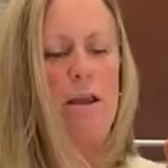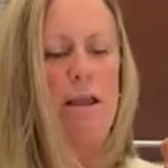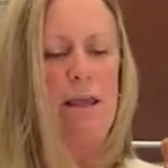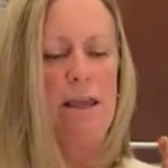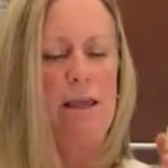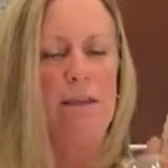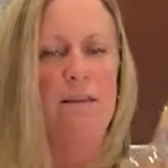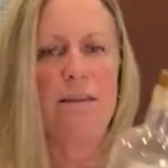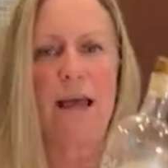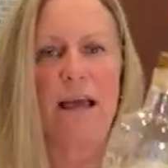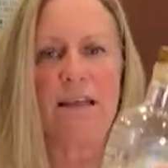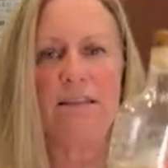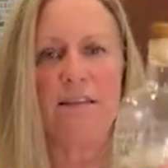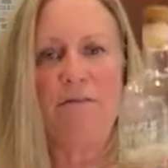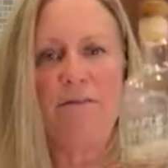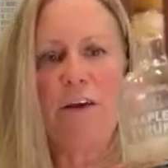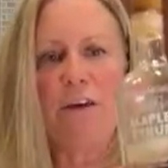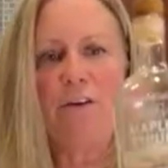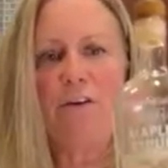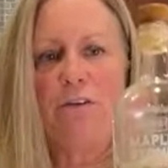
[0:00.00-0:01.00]
at the
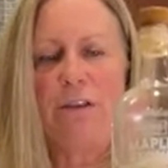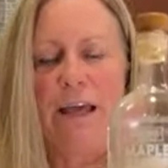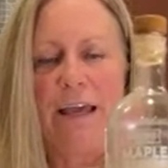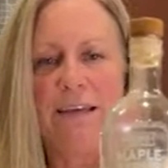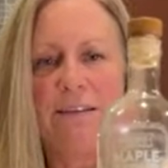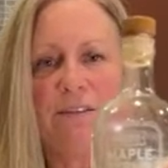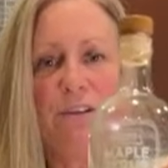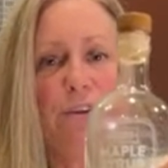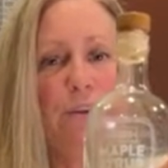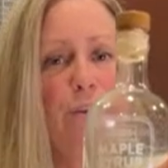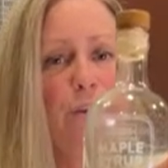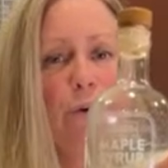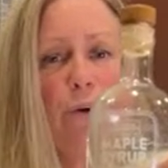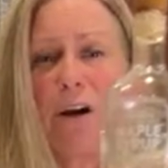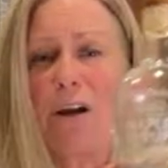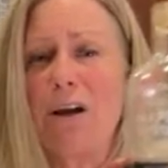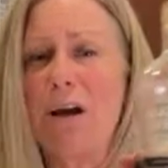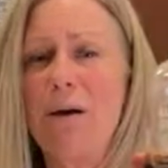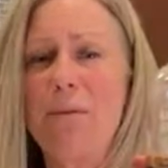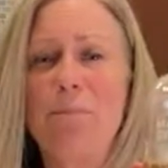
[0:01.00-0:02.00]
Finger Lakes in New
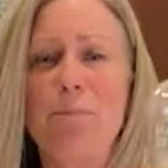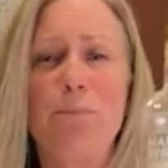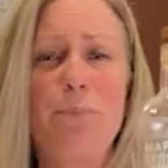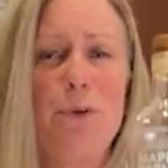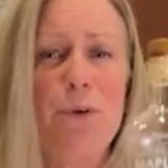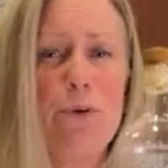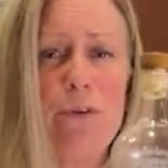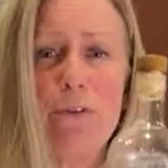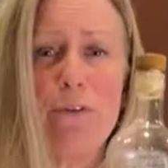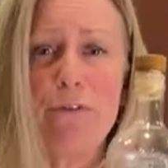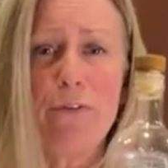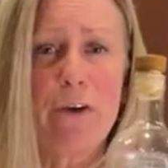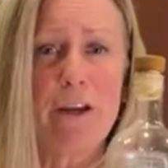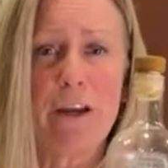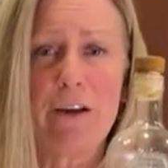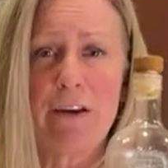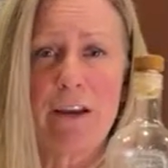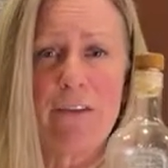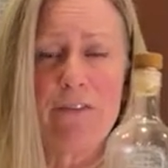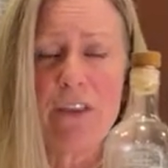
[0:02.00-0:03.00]
York, a beautiful
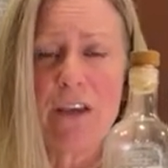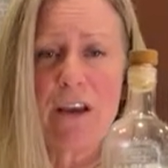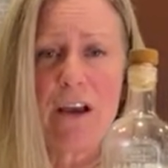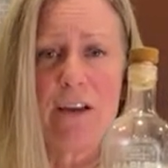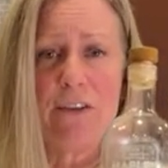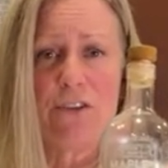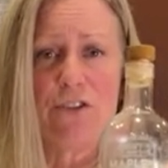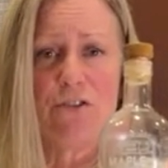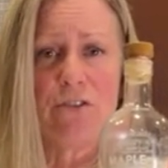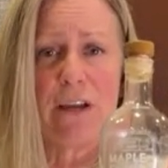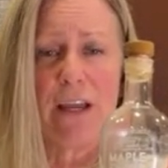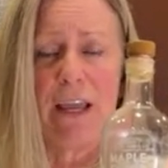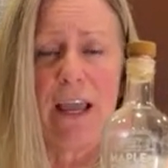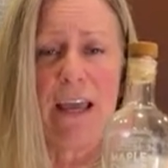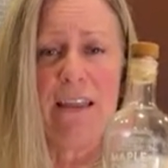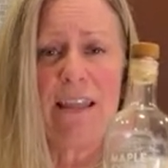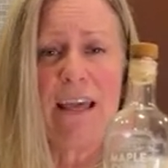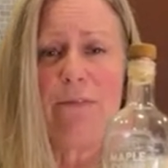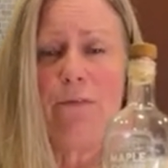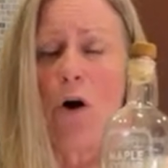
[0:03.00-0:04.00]
area of the country.
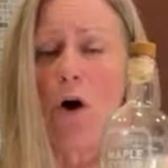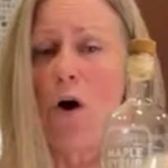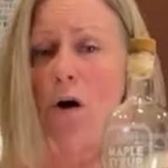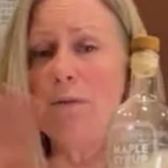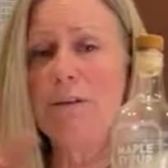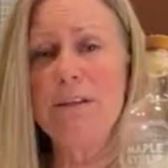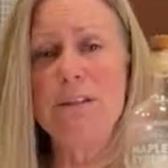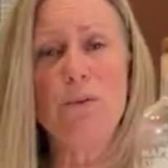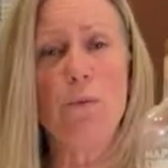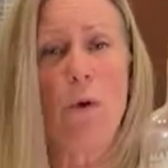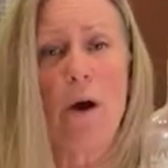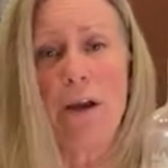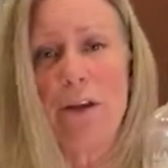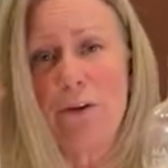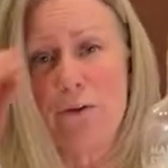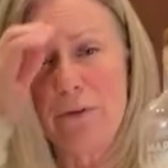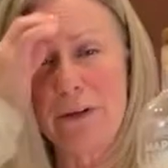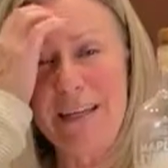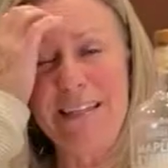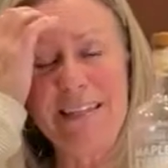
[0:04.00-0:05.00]
And they have all these
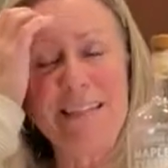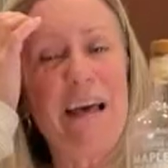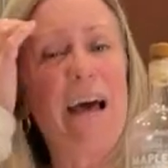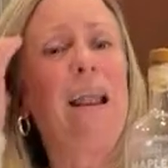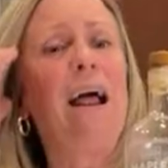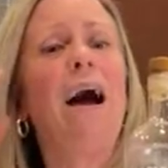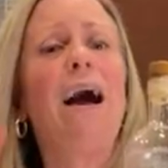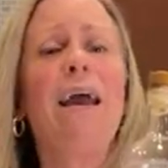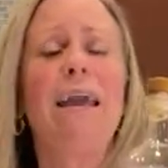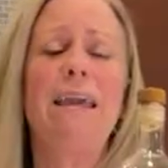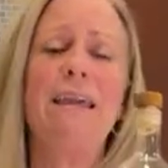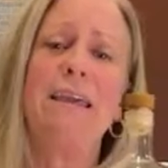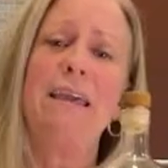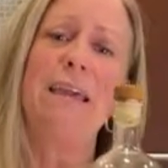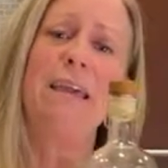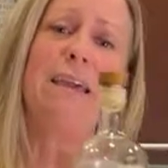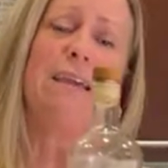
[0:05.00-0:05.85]
wineries, hiking.